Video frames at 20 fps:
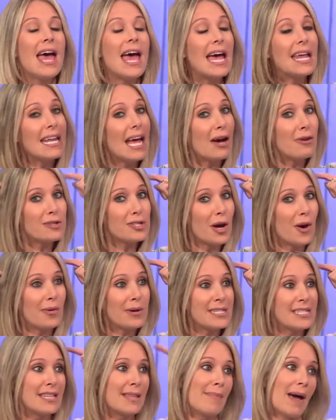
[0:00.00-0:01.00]
And now it's
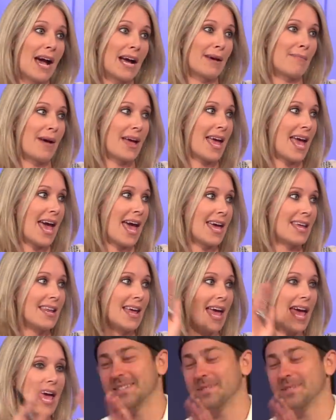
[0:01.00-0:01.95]
always in the back of my head. Yeah.